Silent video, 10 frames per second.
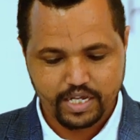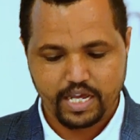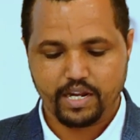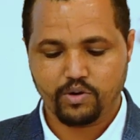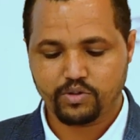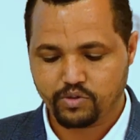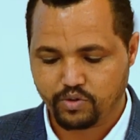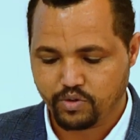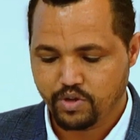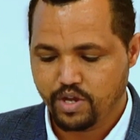and
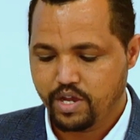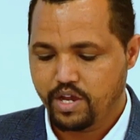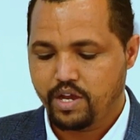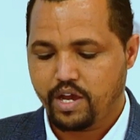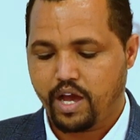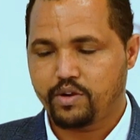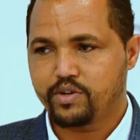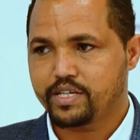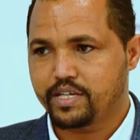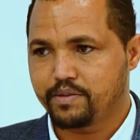also
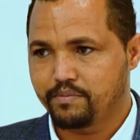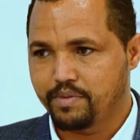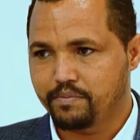adolescent